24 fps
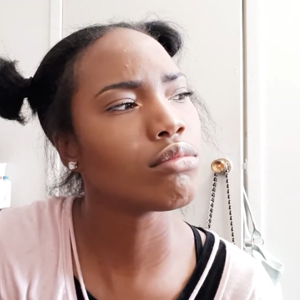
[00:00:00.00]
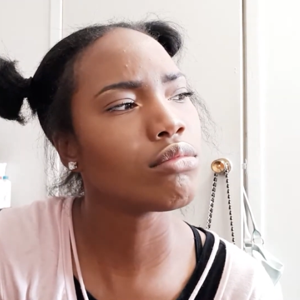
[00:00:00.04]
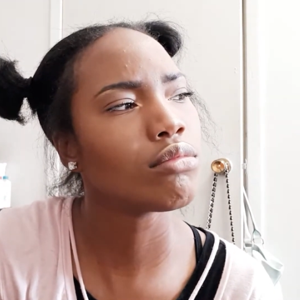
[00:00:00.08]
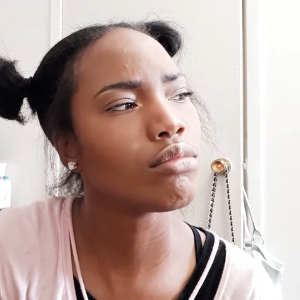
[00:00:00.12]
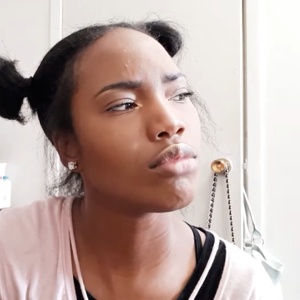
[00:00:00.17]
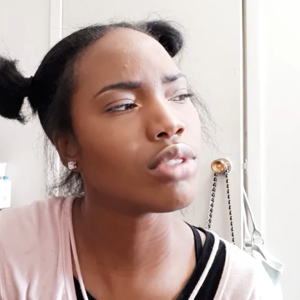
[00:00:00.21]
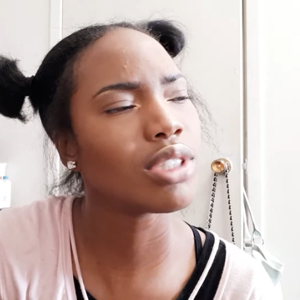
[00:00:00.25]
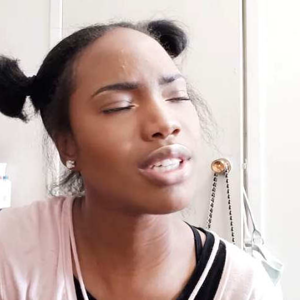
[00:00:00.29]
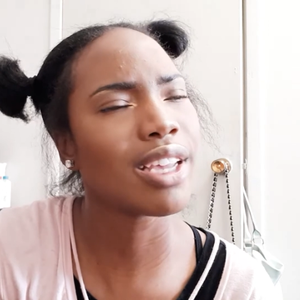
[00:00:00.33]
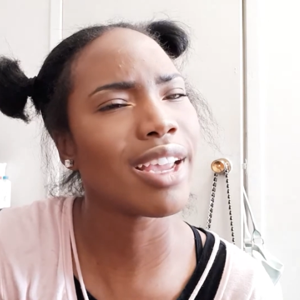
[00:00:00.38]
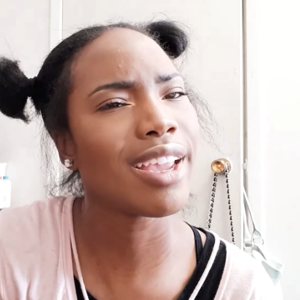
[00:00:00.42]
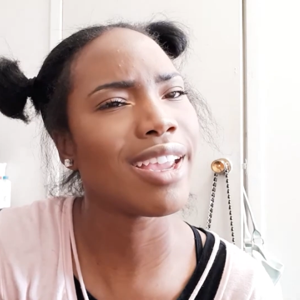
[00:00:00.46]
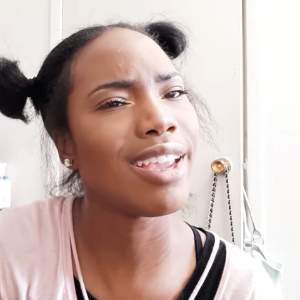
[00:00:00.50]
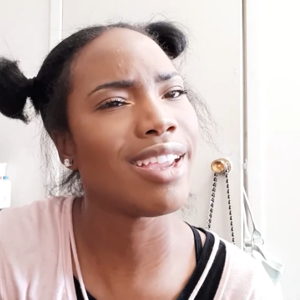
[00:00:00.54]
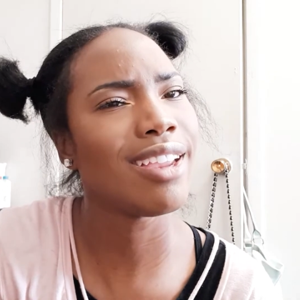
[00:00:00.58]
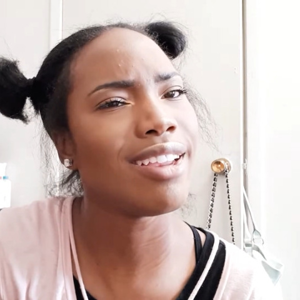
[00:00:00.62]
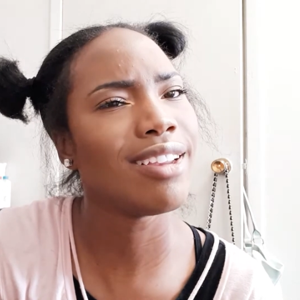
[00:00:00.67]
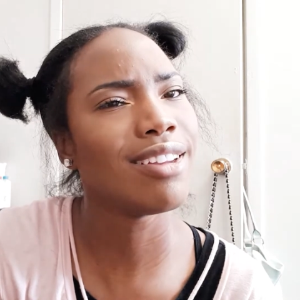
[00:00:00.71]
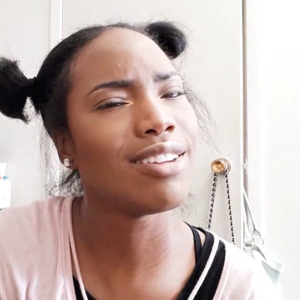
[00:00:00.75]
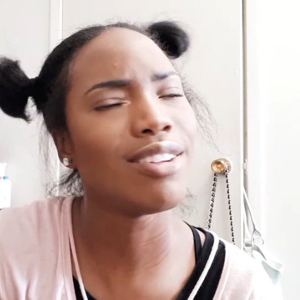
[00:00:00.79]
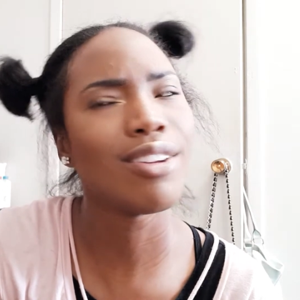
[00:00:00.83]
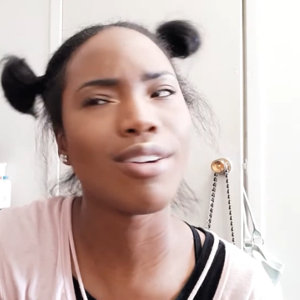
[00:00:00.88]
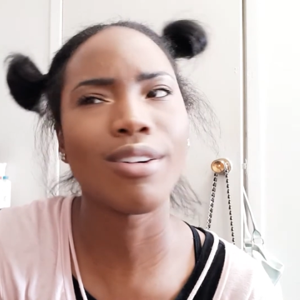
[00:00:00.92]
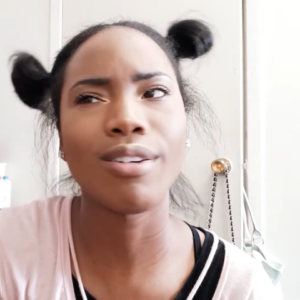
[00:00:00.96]
was it 8?
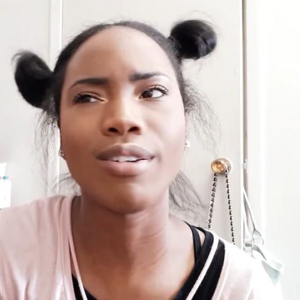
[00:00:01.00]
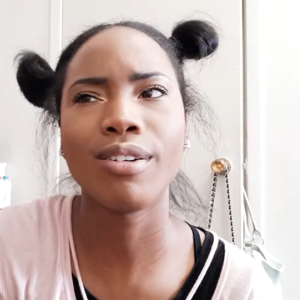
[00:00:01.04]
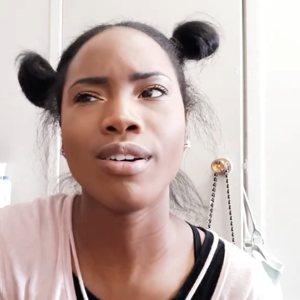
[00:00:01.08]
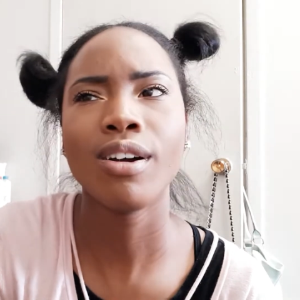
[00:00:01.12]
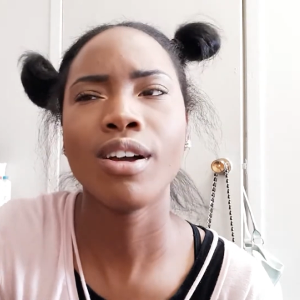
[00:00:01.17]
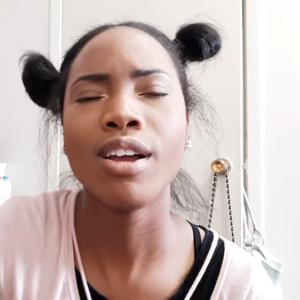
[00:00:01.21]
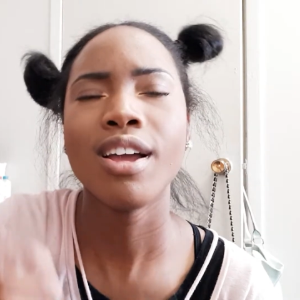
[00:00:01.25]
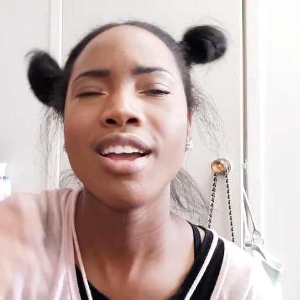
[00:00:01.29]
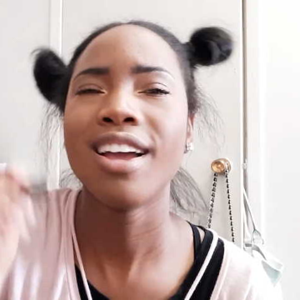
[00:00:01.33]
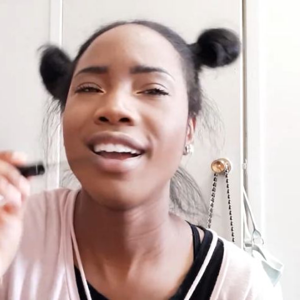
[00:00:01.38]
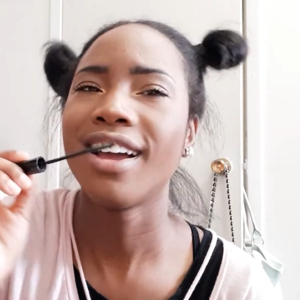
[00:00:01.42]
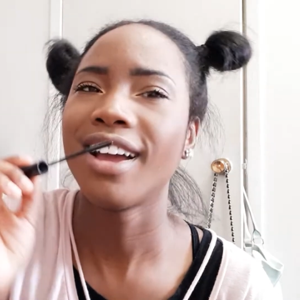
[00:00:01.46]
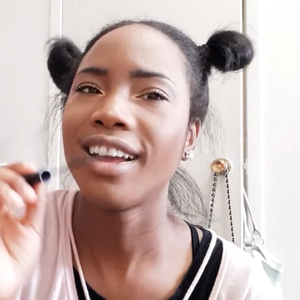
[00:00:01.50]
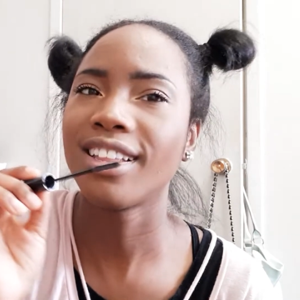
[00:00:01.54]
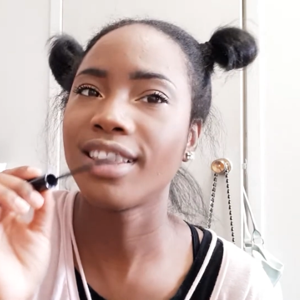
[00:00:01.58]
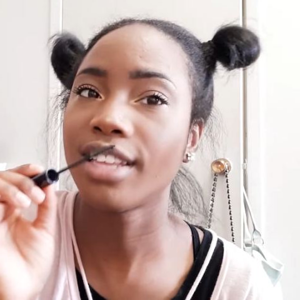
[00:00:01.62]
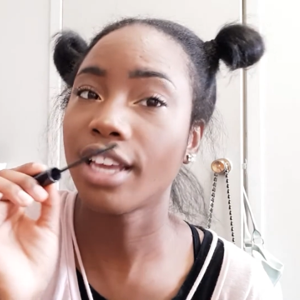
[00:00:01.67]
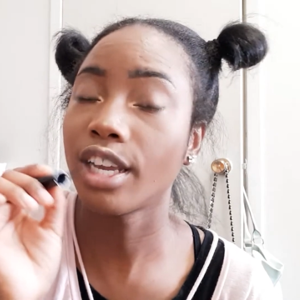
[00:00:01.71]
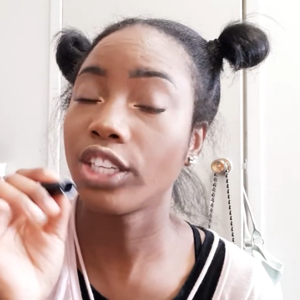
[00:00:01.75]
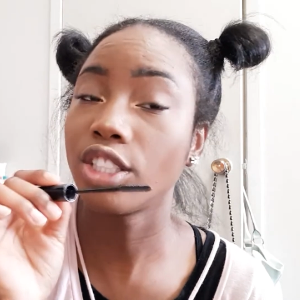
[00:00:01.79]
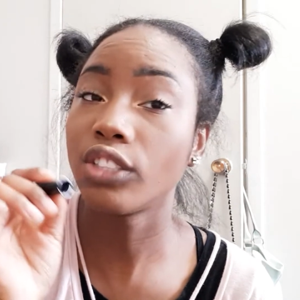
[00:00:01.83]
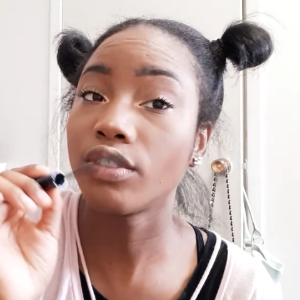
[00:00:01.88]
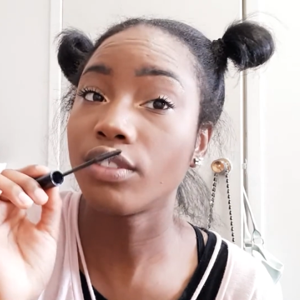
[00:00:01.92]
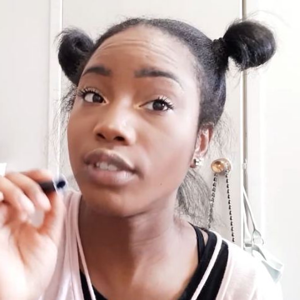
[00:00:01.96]
No. At the
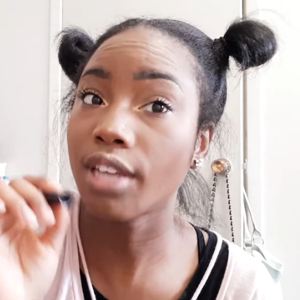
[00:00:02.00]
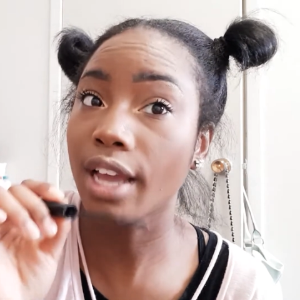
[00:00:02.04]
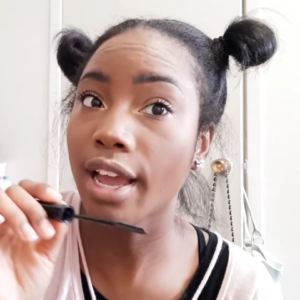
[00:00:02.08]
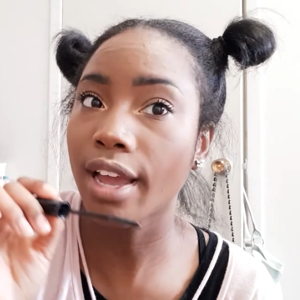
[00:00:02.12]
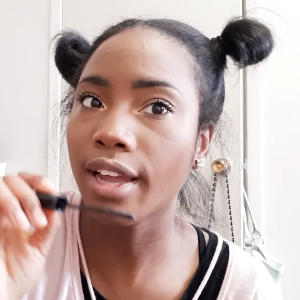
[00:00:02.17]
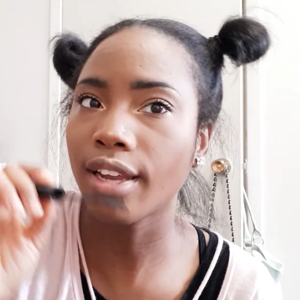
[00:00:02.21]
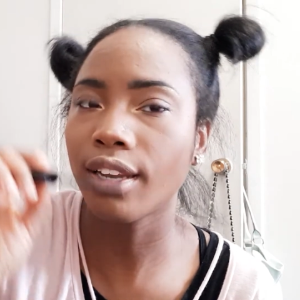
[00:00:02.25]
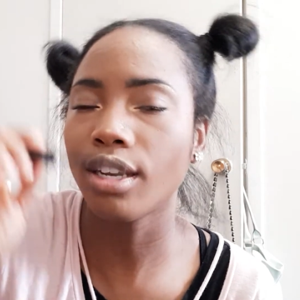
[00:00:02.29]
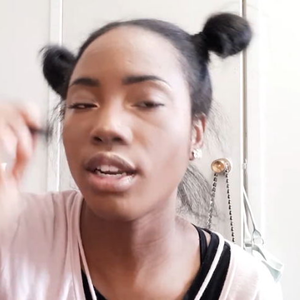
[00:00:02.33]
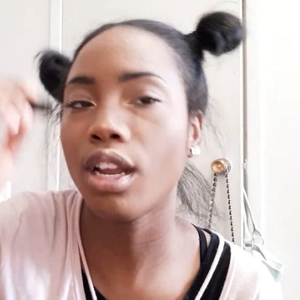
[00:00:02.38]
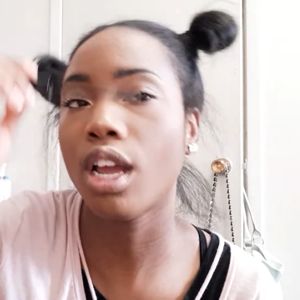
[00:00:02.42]
age of 10,